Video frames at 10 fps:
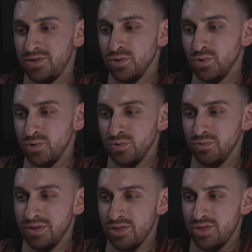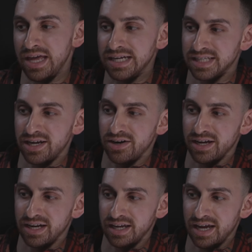do the things that are
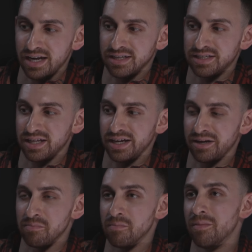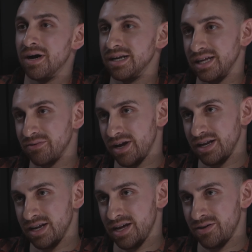gonna get us like money
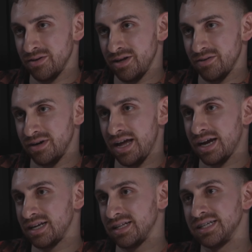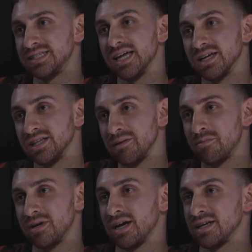right now. We're not gonna like take a
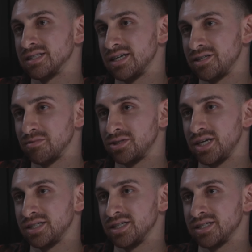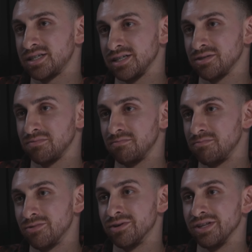leap. We're not gonna take too much chances because
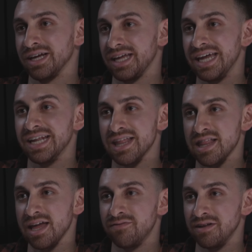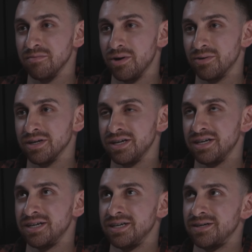we're like in a safety mode.
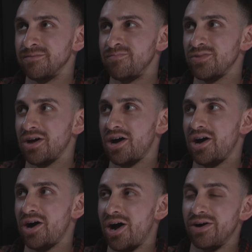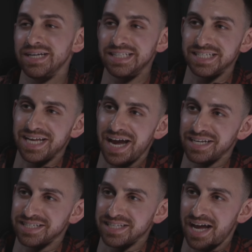Art and
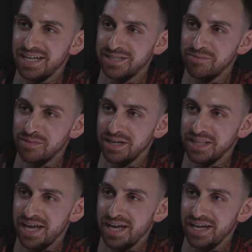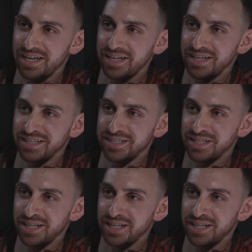design is not something that is